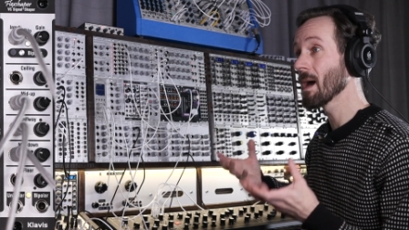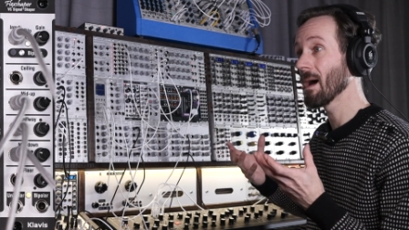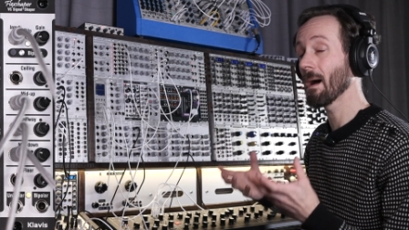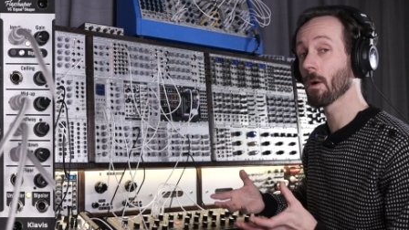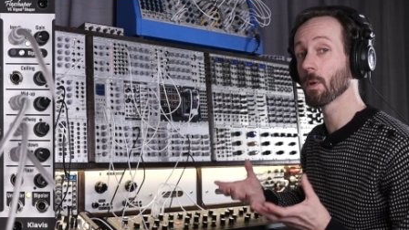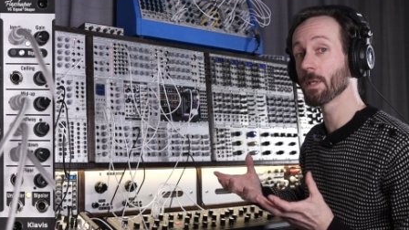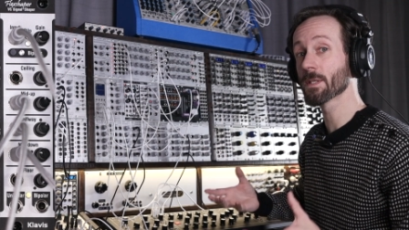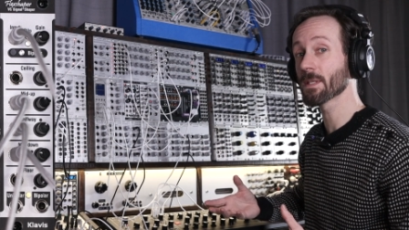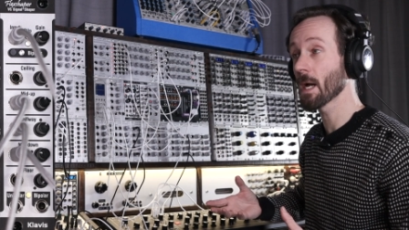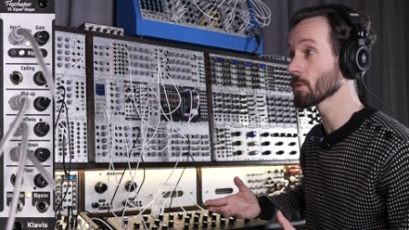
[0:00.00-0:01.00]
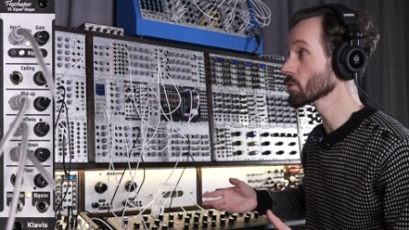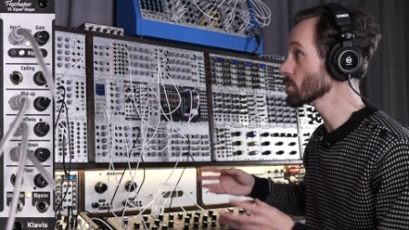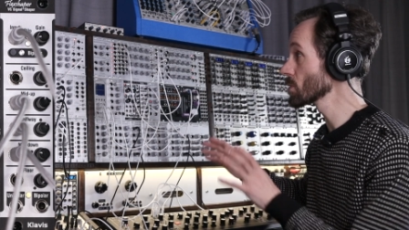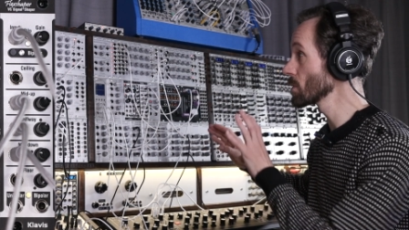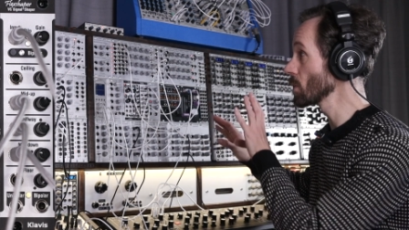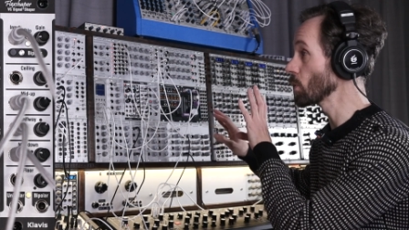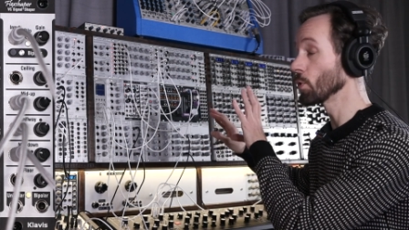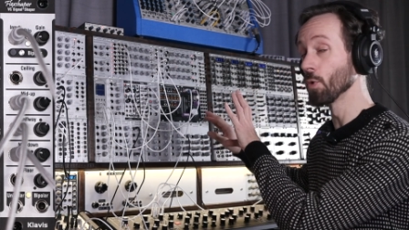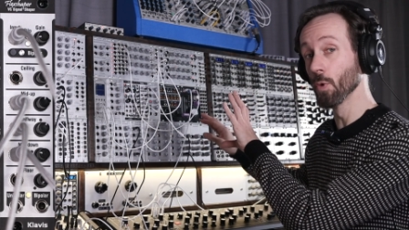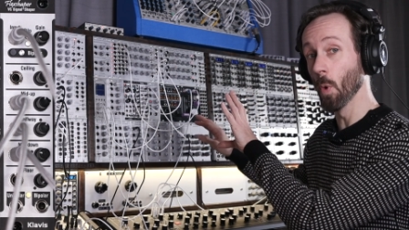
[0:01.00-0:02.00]
how it sounds
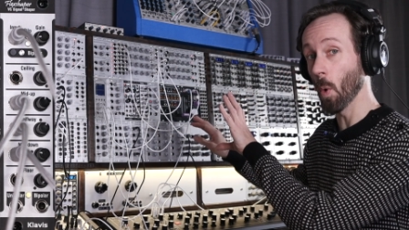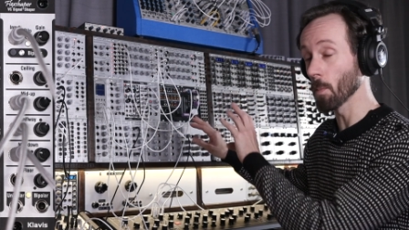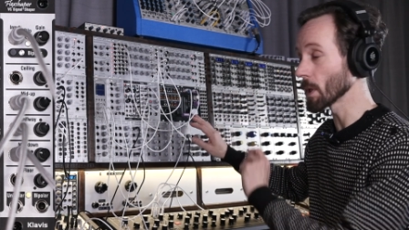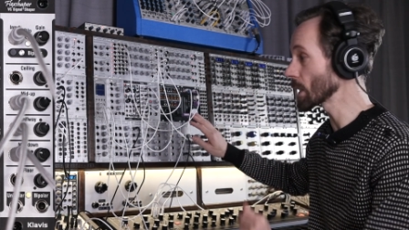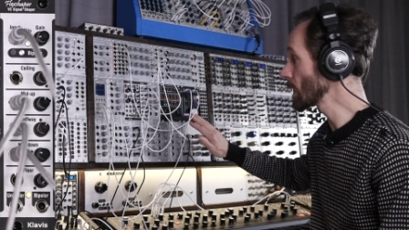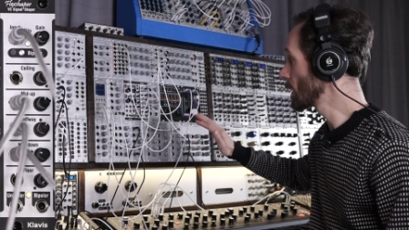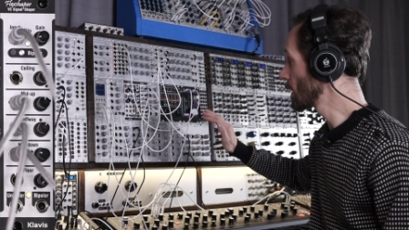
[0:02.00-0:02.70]
normally.